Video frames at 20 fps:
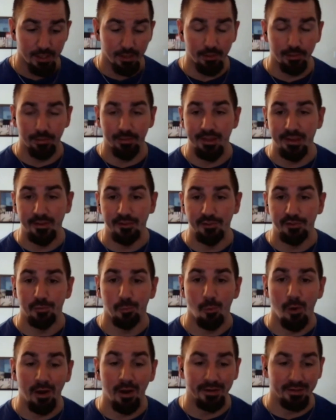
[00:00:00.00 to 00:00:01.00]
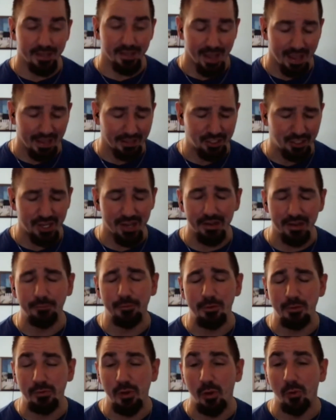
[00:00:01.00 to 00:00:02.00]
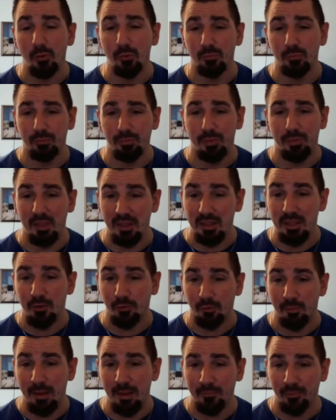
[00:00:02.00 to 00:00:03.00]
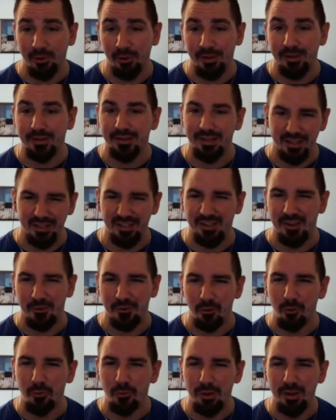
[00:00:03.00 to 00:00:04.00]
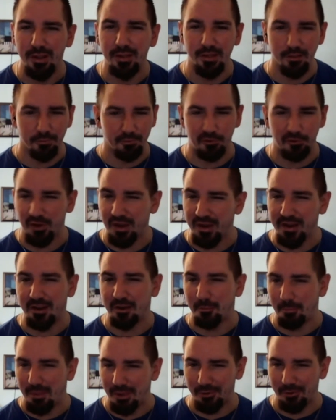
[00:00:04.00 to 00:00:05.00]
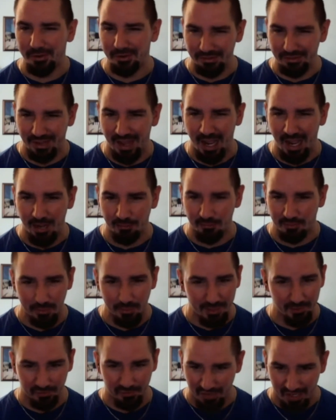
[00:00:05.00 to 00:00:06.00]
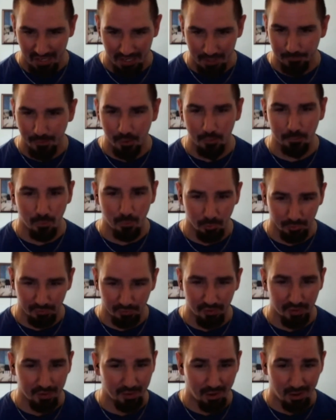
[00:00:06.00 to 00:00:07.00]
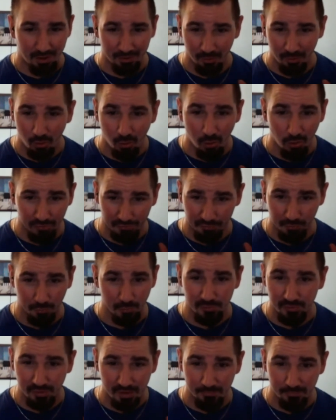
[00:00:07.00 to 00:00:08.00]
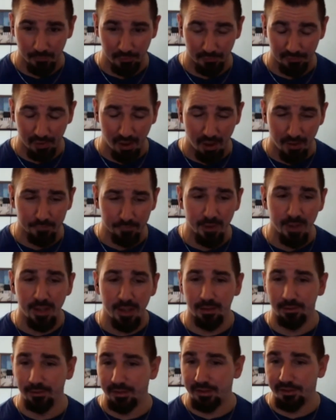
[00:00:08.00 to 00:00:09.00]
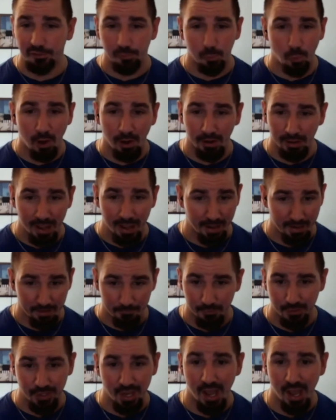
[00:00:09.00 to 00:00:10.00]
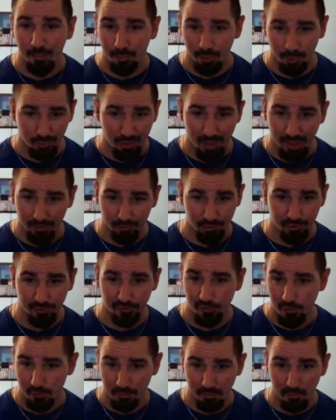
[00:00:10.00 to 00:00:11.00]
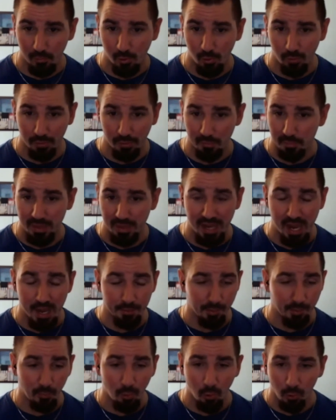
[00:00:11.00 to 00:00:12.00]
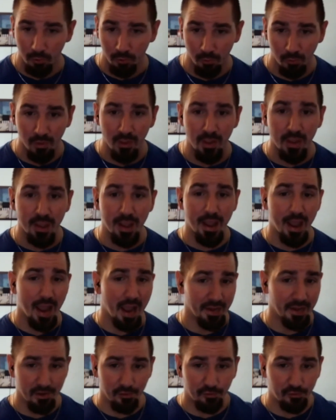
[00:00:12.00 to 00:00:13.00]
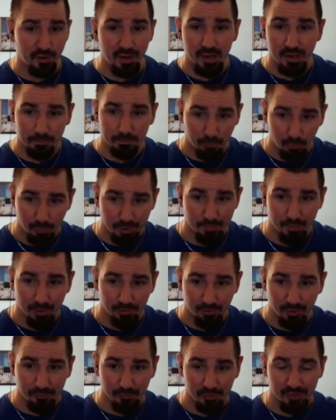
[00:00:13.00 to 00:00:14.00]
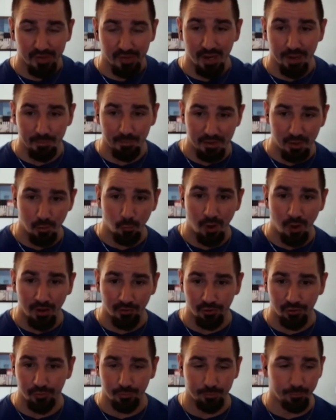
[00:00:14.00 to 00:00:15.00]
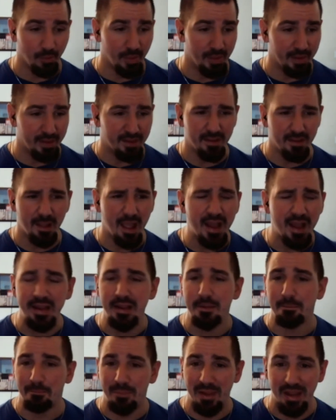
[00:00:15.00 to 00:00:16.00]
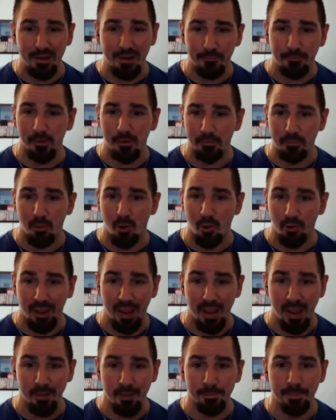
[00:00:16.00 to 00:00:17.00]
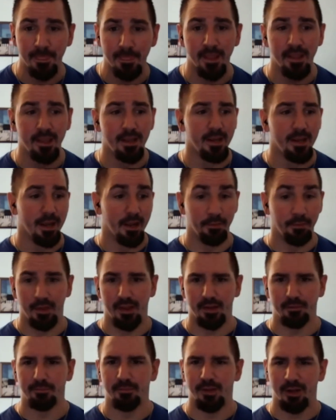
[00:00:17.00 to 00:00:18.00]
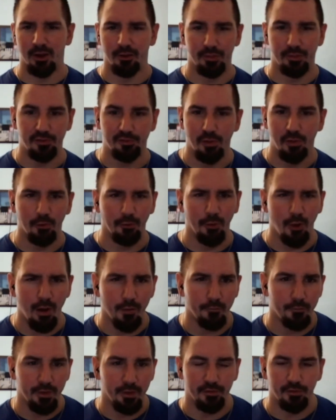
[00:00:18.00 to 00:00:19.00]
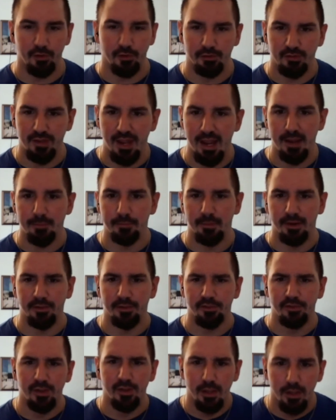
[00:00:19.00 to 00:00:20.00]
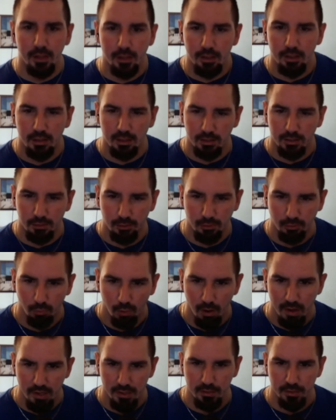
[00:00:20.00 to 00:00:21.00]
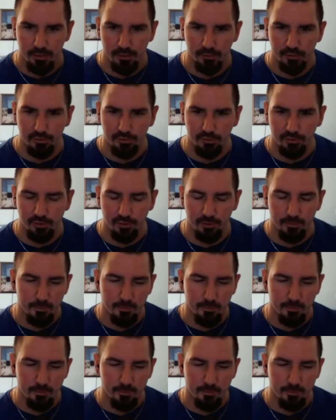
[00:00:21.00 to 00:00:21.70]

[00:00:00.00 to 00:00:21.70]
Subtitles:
Lynn Swann catch. If you don't think you remember it, you do. You've seen it a million times because the NFL puts it on all sorts of different stuff. Lynn Swann had a phenomenal catch in a Super Bowl that became immortal. And you see it pretty much every time that you watch like any big football game. And they start off and it's a tape and it's greatness.